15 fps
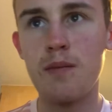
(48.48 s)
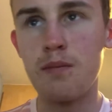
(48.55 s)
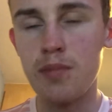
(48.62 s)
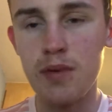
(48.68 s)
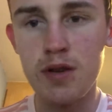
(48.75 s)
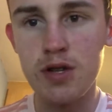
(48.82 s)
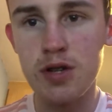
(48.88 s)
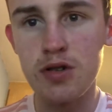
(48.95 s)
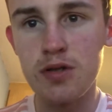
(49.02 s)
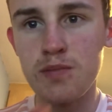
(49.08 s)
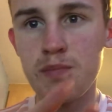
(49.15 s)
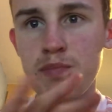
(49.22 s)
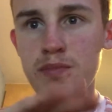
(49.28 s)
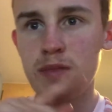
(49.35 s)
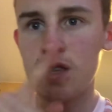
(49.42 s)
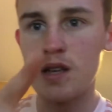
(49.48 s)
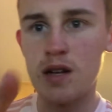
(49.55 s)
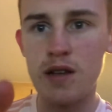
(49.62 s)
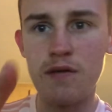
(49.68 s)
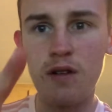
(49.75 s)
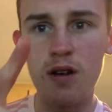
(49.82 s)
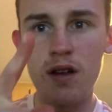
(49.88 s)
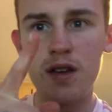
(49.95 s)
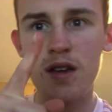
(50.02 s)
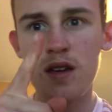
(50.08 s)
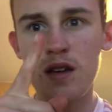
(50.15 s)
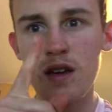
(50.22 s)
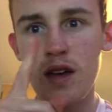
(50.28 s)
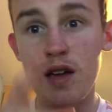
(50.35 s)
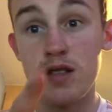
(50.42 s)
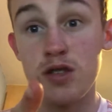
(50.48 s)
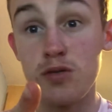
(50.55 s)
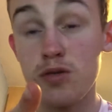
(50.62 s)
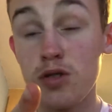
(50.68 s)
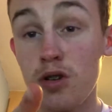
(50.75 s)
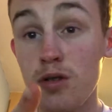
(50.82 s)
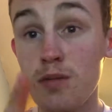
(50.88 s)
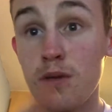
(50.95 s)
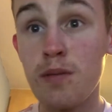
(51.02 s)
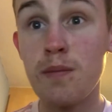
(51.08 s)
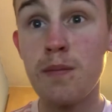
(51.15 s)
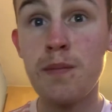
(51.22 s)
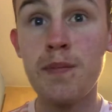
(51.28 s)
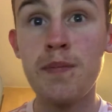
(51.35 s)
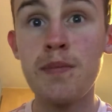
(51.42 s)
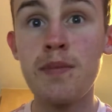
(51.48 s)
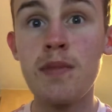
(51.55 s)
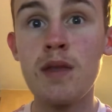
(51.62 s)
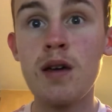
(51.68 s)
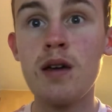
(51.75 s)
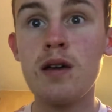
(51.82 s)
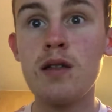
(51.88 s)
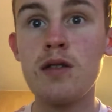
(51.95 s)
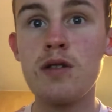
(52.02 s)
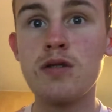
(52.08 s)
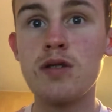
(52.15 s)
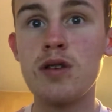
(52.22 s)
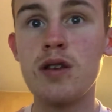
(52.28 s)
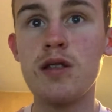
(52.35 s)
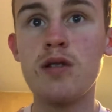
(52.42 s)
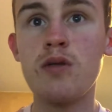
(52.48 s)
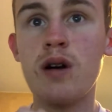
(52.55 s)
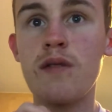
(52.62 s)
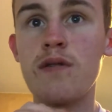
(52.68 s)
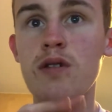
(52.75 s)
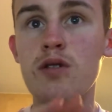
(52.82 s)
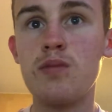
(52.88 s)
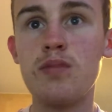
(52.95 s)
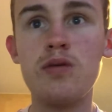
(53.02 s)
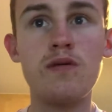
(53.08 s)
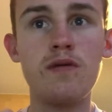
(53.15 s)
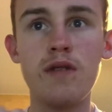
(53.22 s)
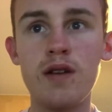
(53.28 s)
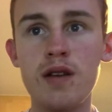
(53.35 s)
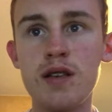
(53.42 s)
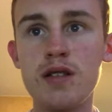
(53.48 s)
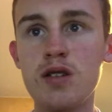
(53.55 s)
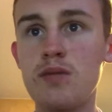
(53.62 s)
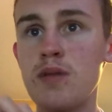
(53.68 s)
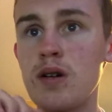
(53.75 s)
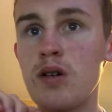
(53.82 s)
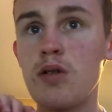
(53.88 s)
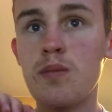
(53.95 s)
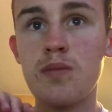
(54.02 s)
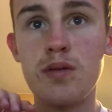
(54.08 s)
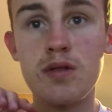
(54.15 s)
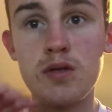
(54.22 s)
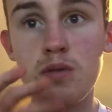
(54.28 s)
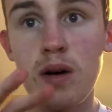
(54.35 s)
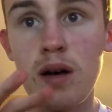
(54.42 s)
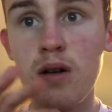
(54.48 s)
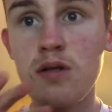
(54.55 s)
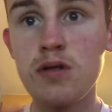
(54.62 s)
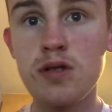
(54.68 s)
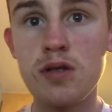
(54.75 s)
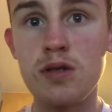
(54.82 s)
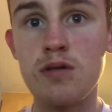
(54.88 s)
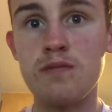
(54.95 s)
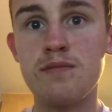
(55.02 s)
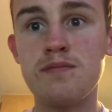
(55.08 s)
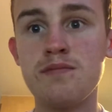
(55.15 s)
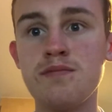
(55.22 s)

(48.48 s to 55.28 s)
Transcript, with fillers: be sure to leave a like and subscribe. Because I do have a couple friendlies coming up as well, so...